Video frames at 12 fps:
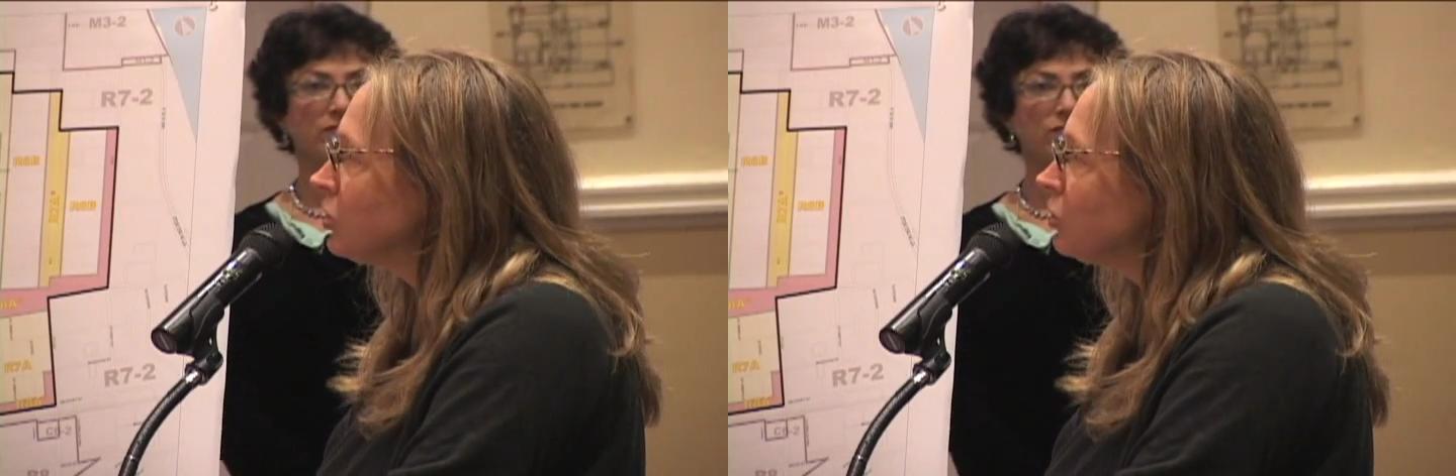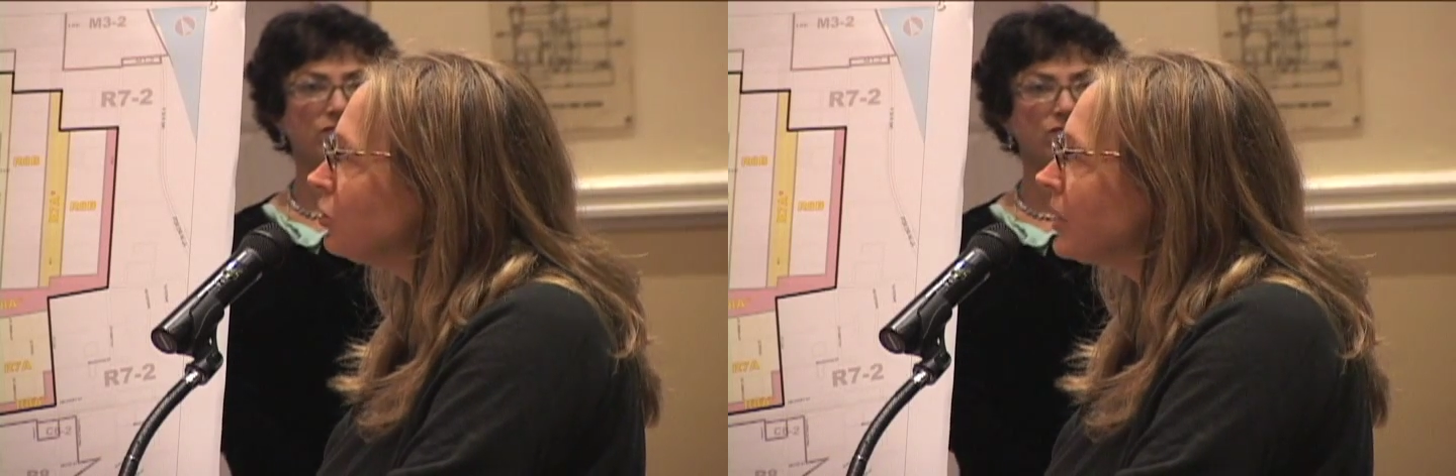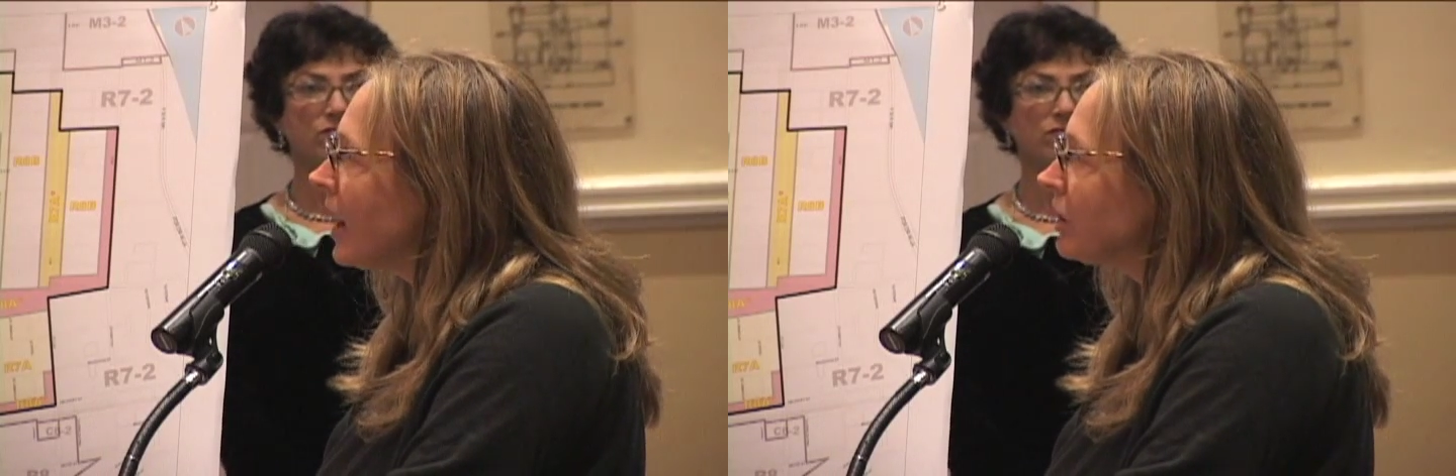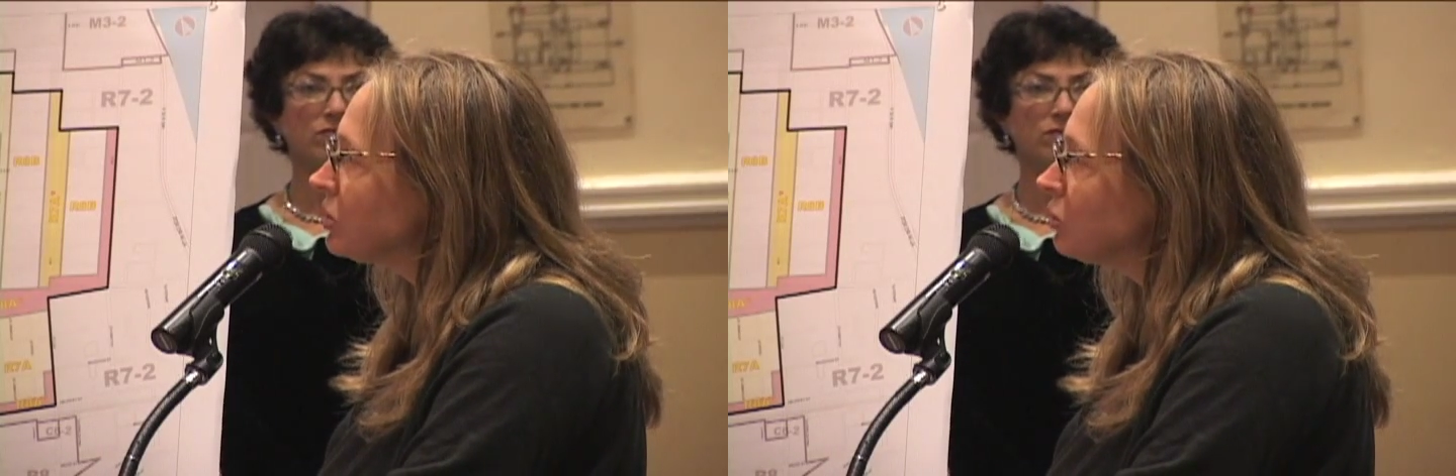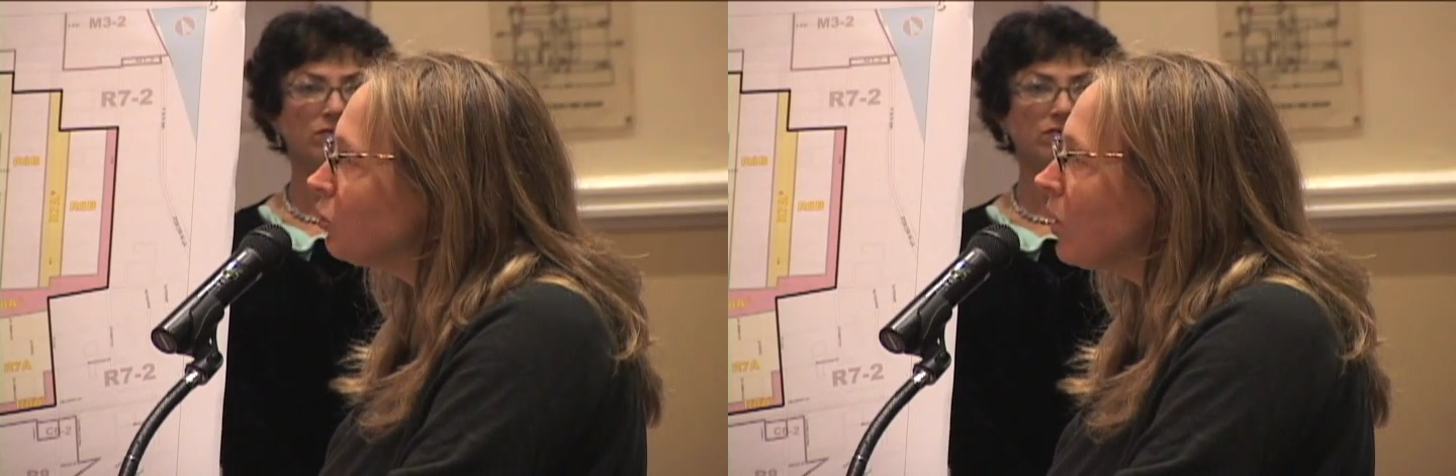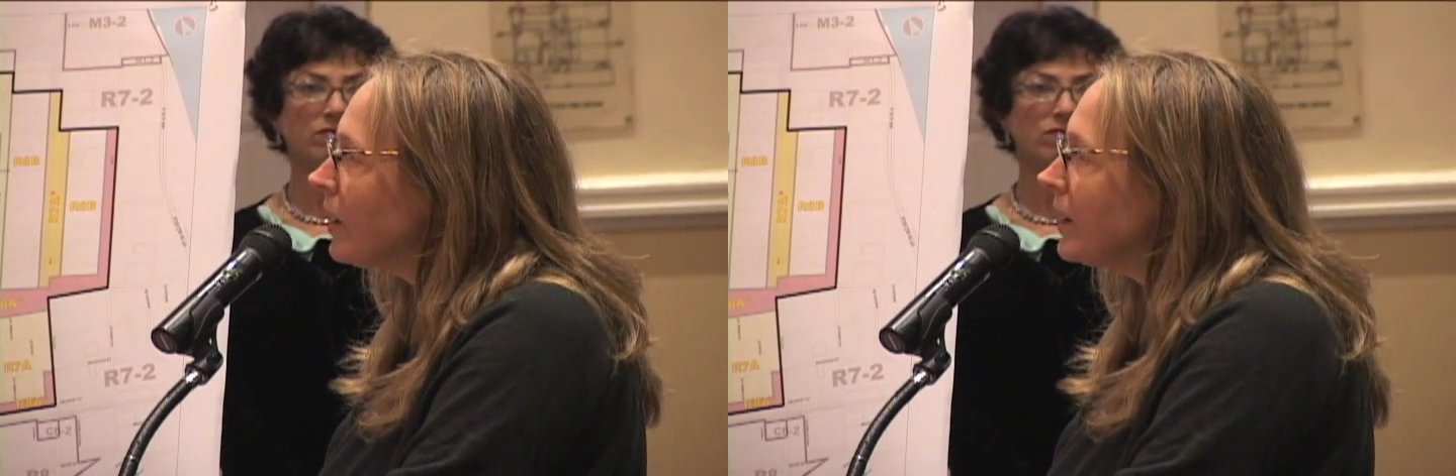
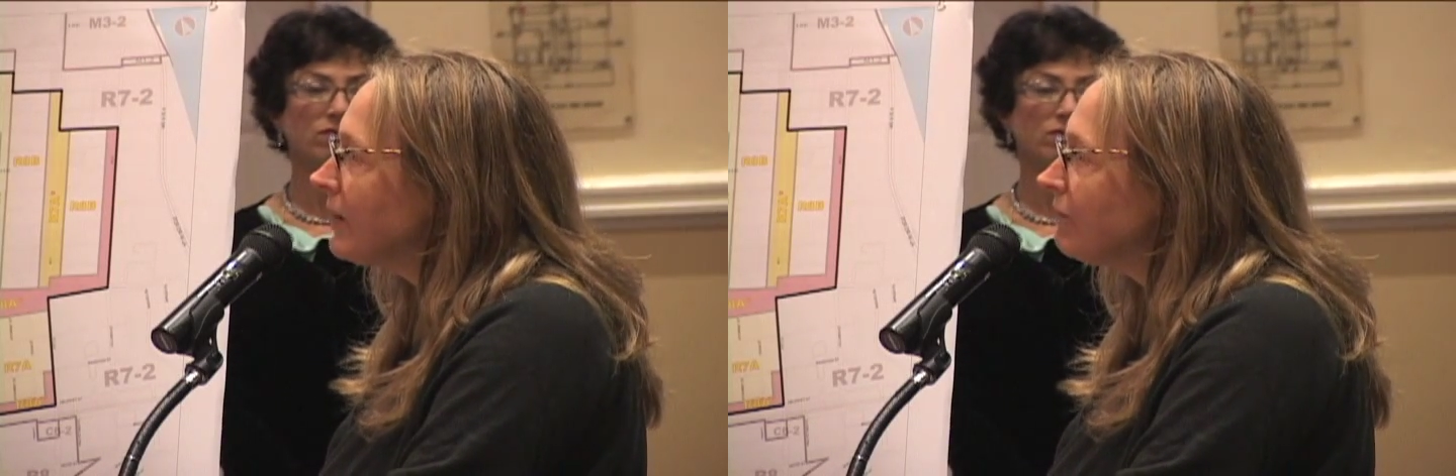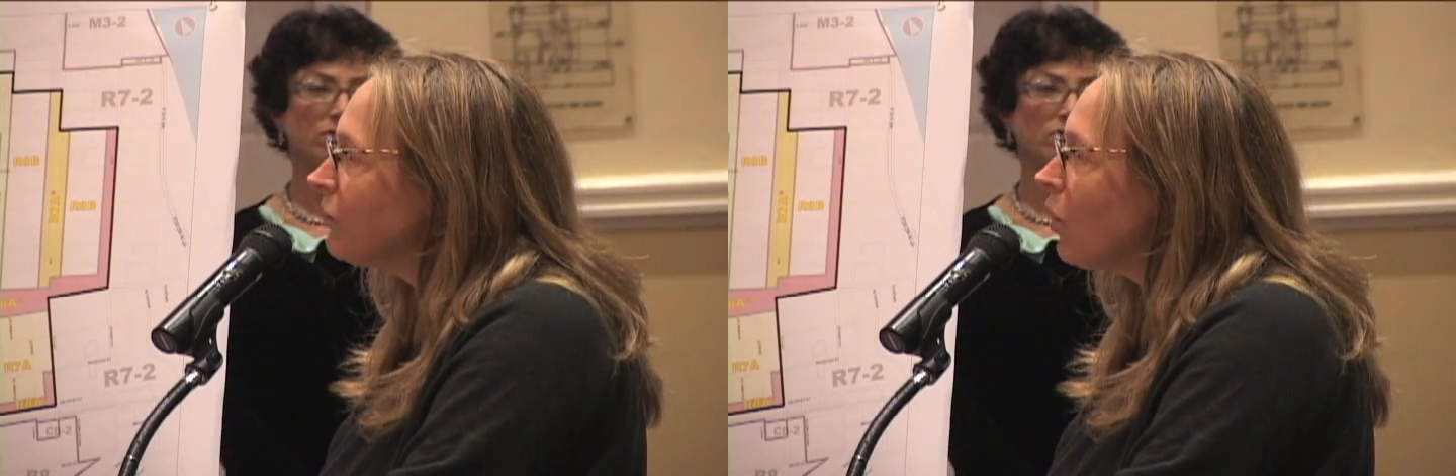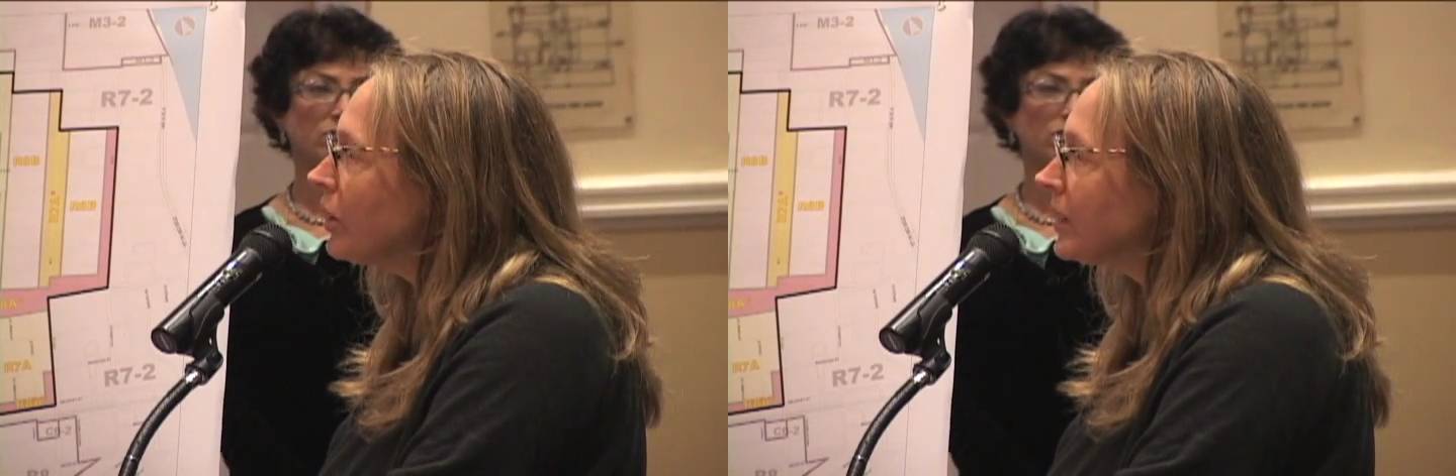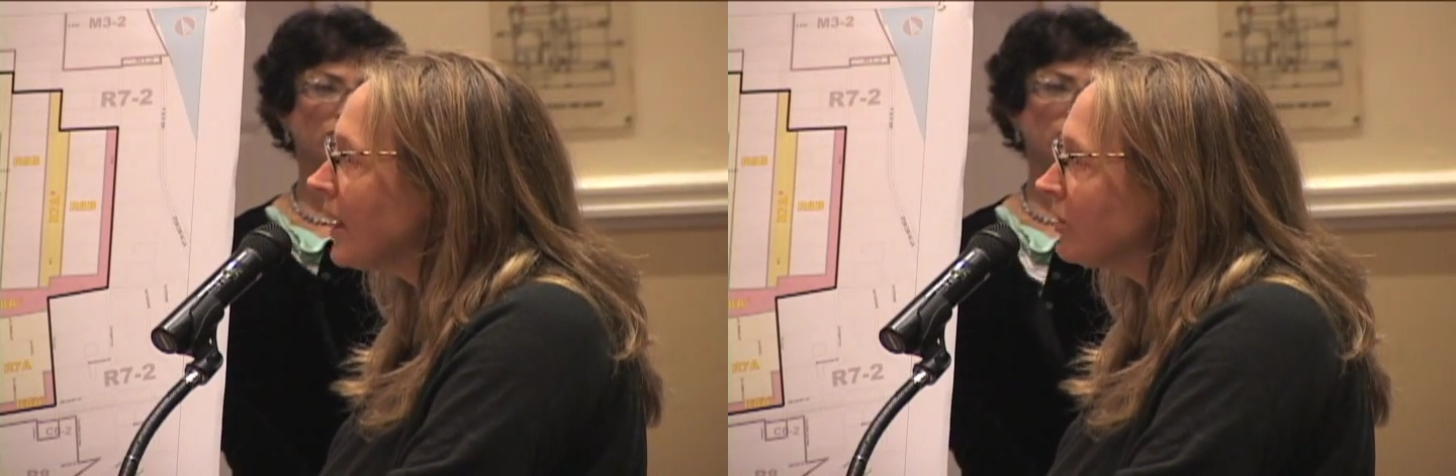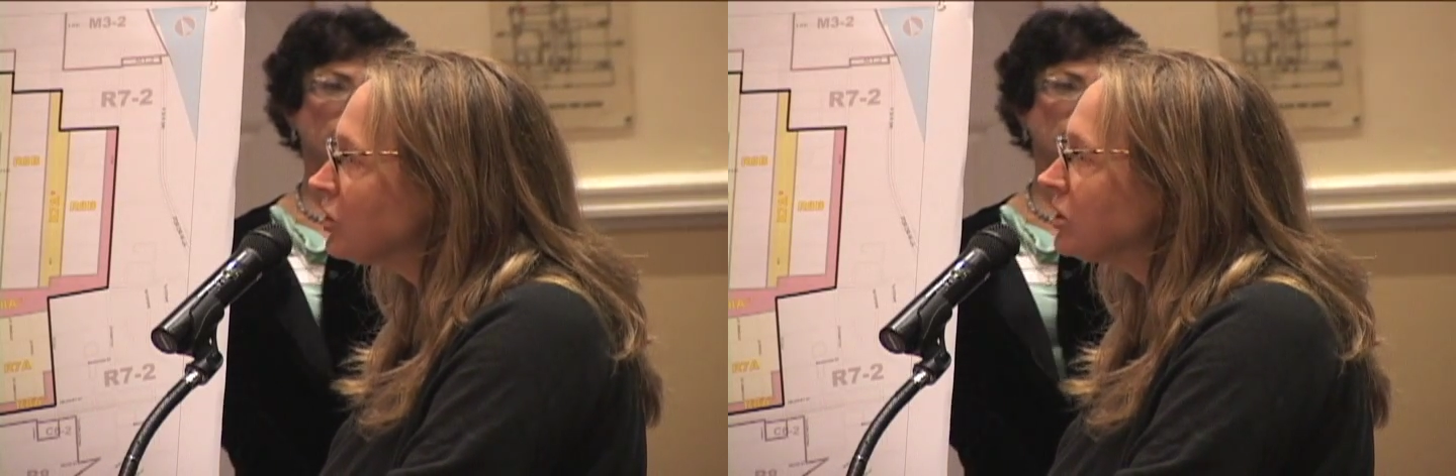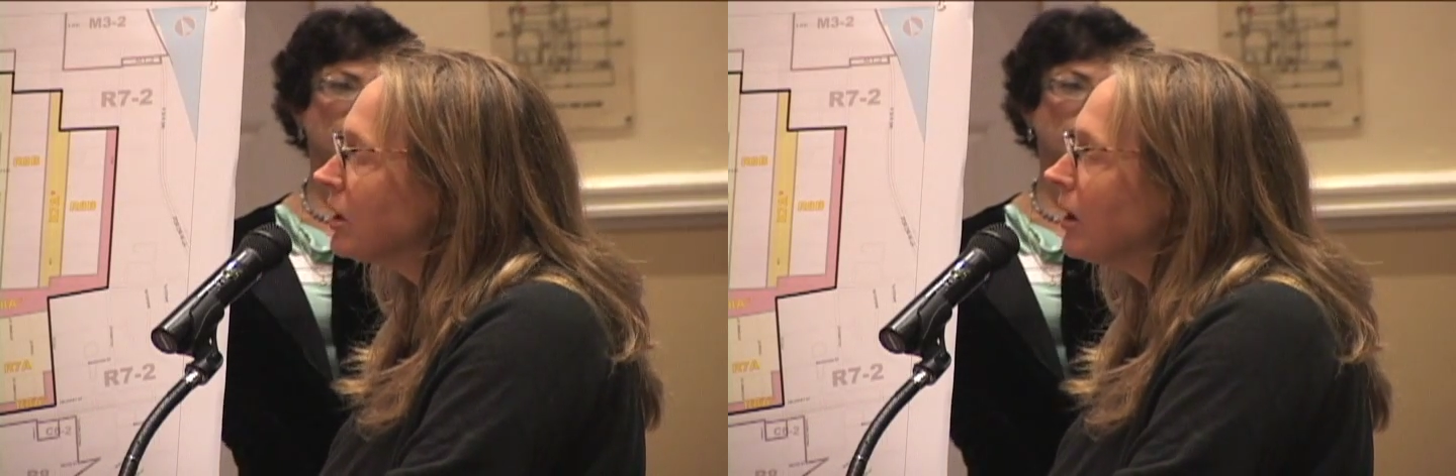2001 and fought
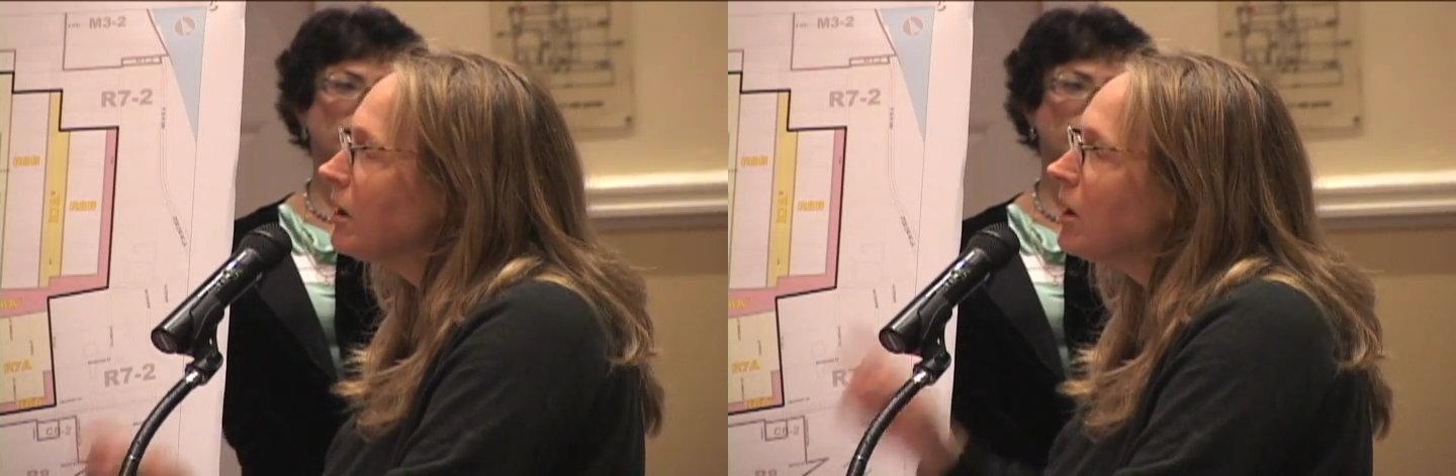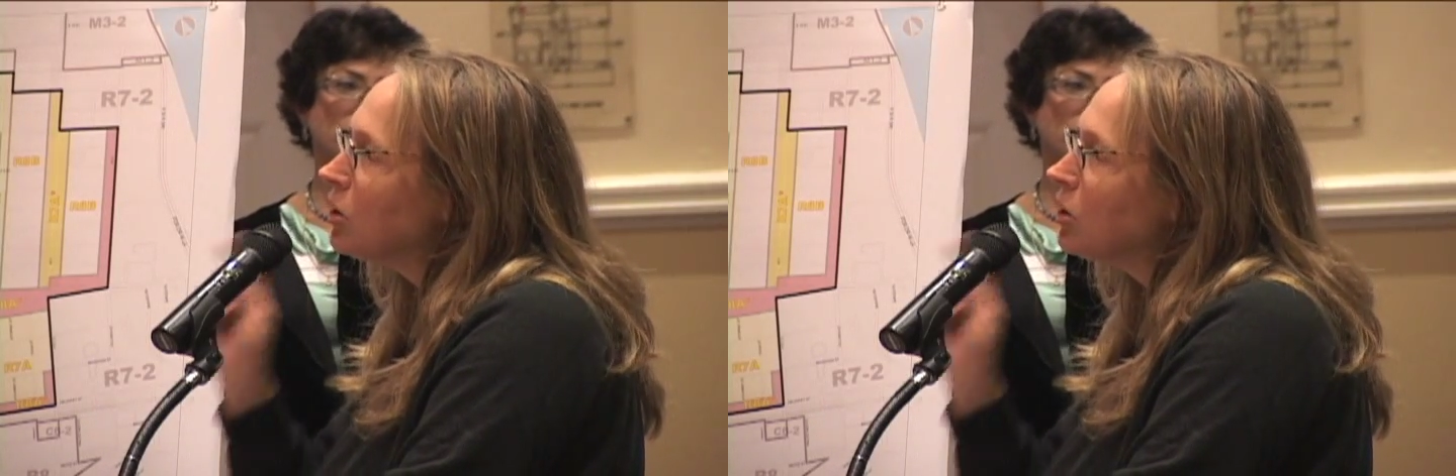against the